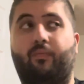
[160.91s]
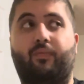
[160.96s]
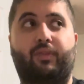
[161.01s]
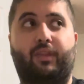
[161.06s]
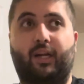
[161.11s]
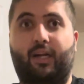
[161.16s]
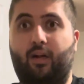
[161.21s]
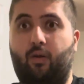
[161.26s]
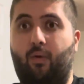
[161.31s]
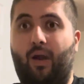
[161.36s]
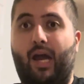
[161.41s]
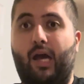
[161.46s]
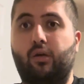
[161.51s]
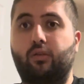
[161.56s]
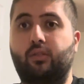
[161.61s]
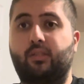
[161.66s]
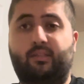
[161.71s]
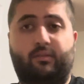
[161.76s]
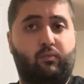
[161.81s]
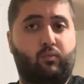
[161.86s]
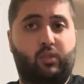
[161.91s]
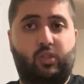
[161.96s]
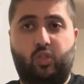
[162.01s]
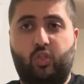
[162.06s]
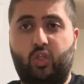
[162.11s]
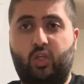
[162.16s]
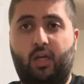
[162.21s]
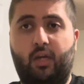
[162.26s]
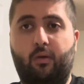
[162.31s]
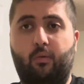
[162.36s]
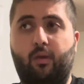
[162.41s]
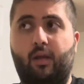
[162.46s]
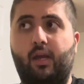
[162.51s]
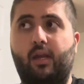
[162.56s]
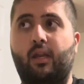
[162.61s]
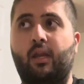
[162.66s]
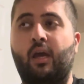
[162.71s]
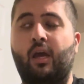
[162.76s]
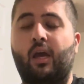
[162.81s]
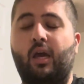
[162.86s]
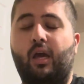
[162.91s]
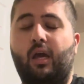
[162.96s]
The crowd was cheering